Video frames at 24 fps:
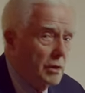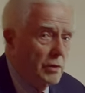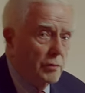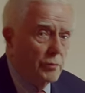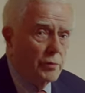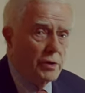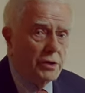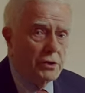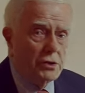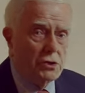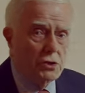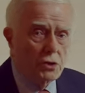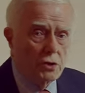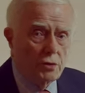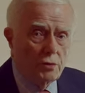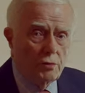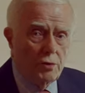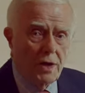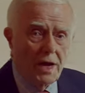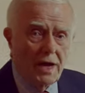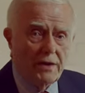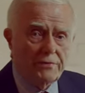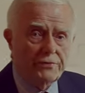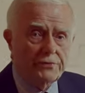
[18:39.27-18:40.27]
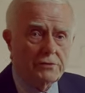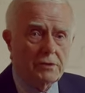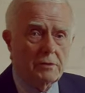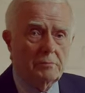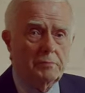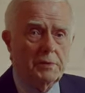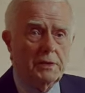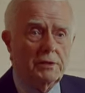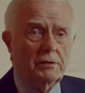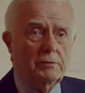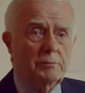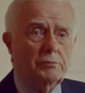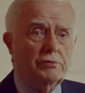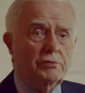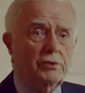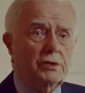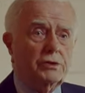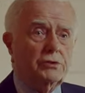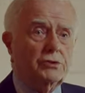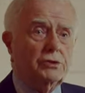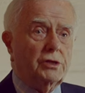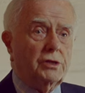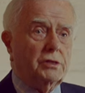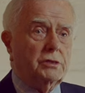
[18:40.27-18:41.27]
We do have to build
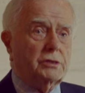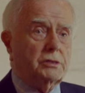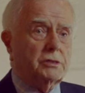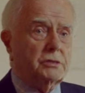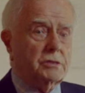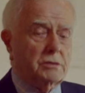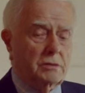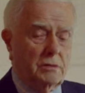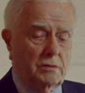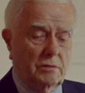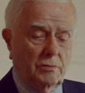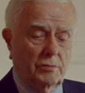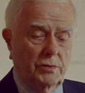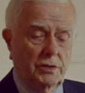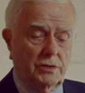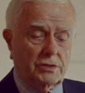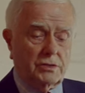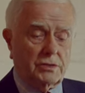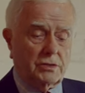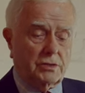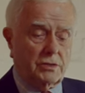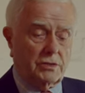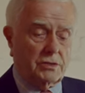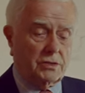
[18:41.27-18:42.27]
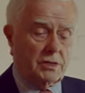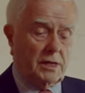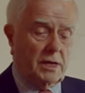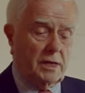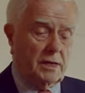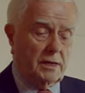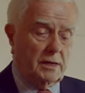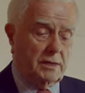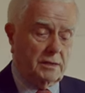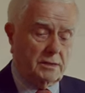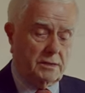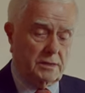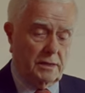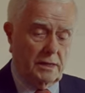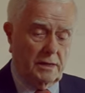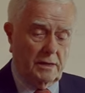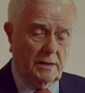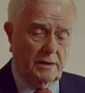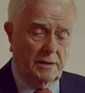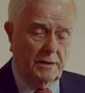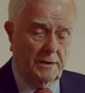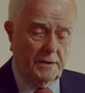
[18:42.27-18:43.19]
bridges with society.